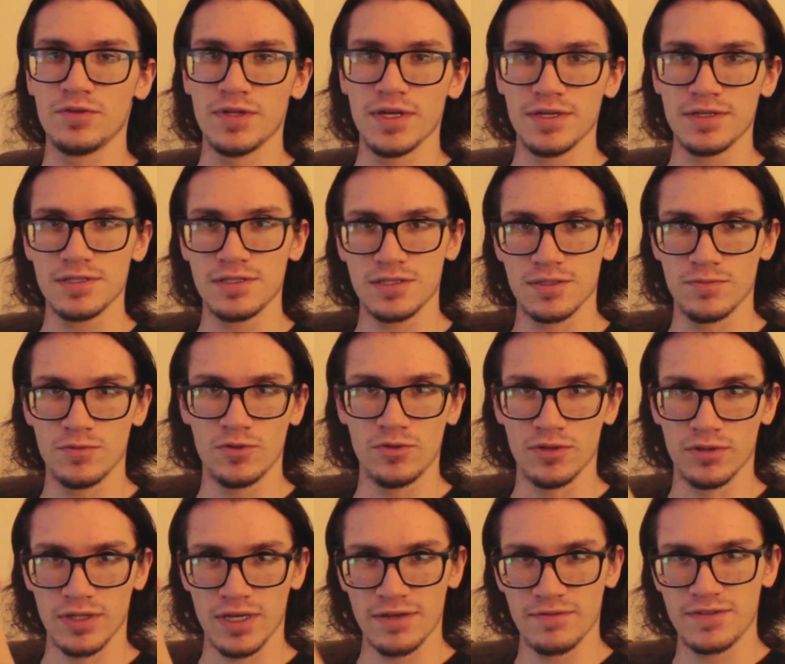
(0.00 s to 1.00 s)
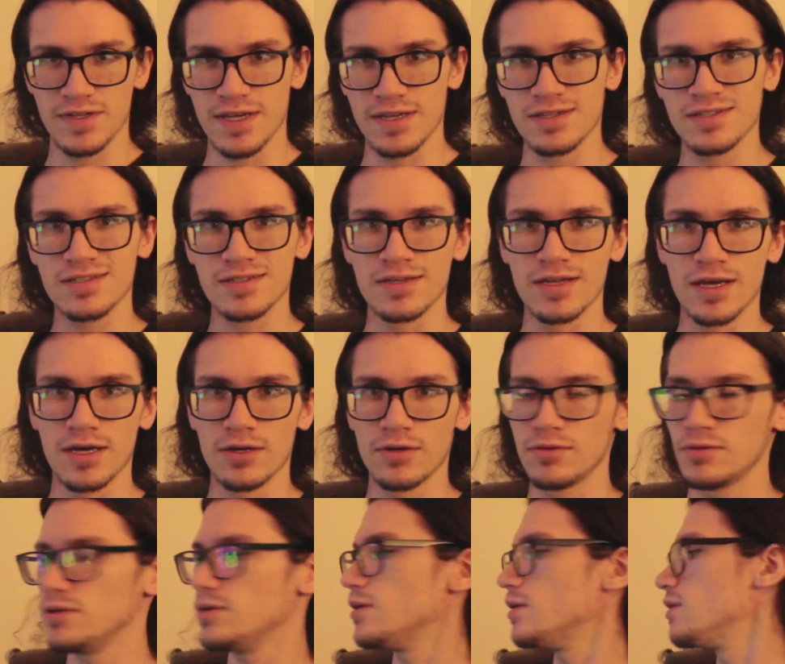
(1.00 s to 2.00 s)
days. I'm doing the live test
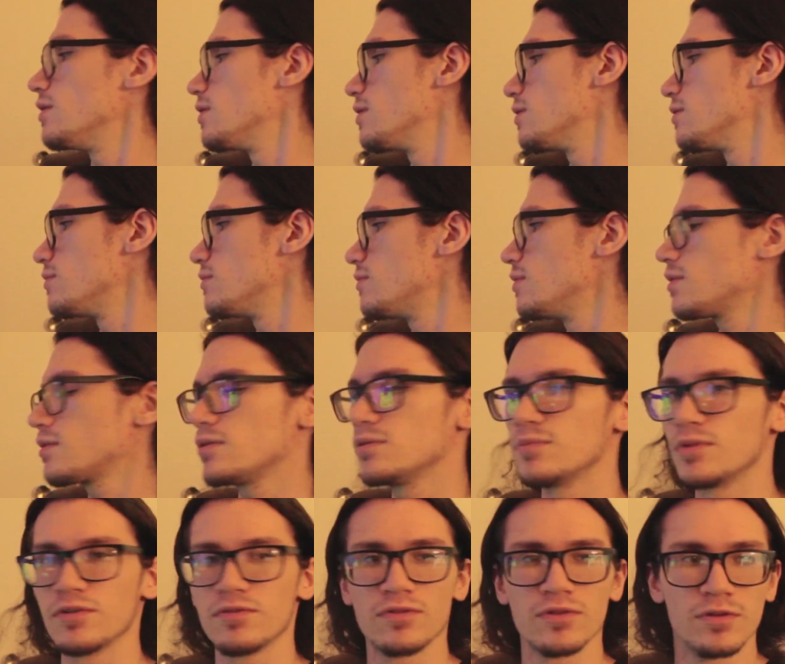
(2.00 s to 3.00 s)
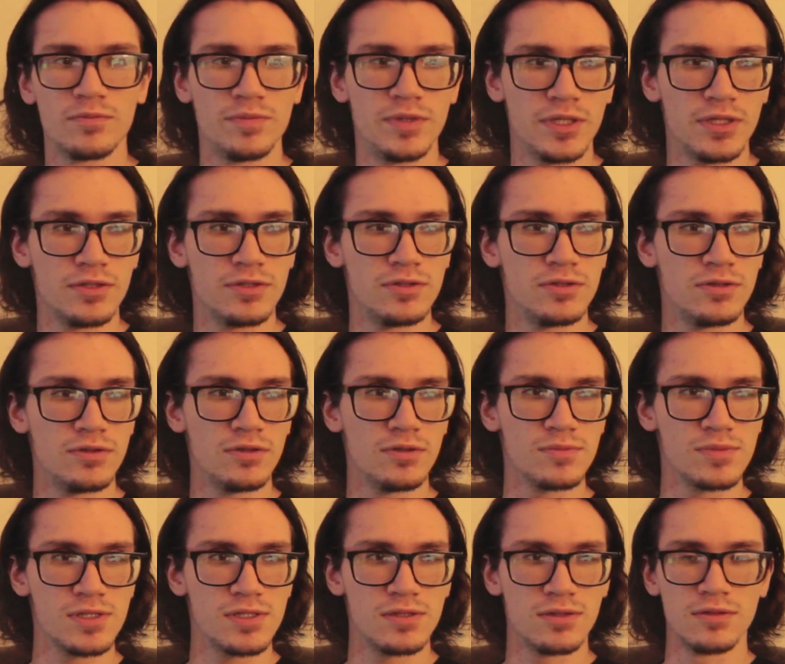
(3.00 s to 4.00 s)
now. Welcome my friend Pikachu. I'm
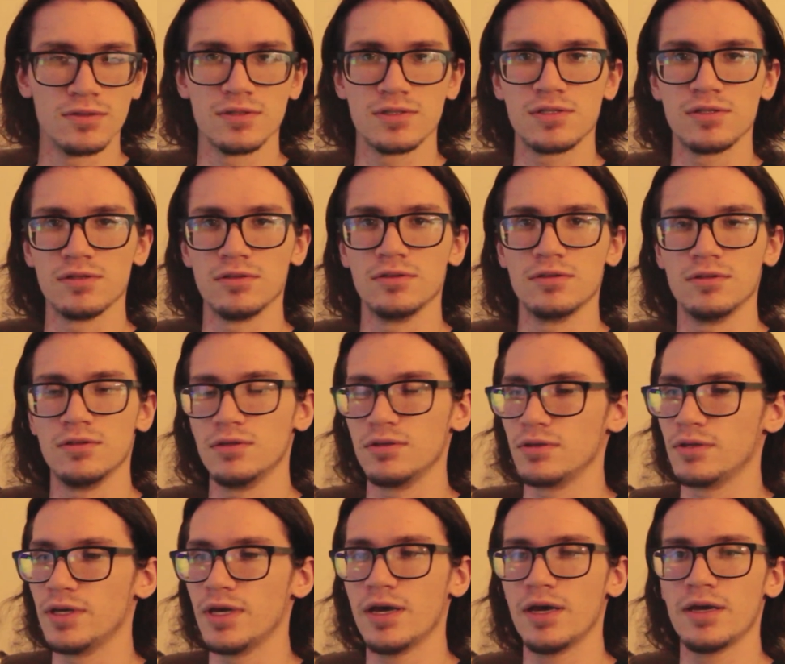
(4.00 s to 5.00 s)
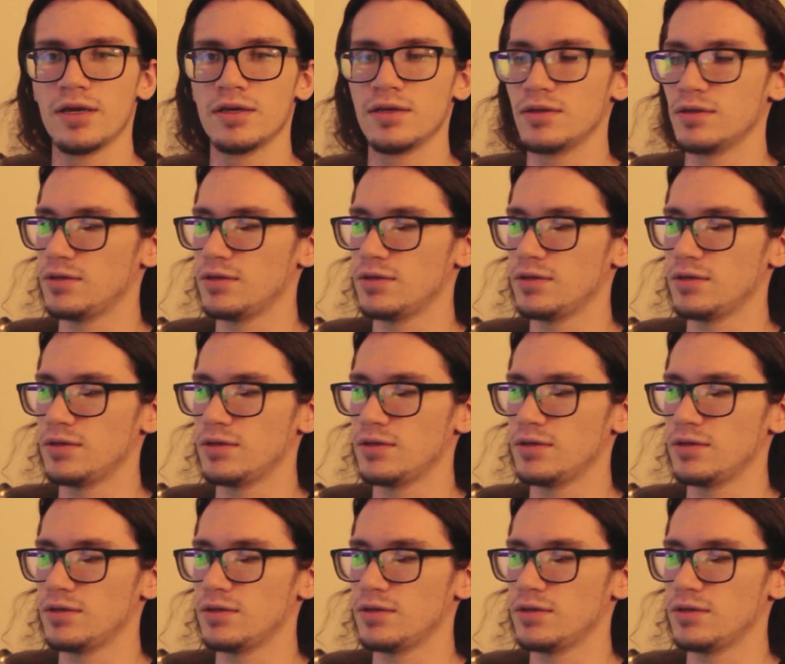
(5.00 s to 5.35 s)
still a silly little guy.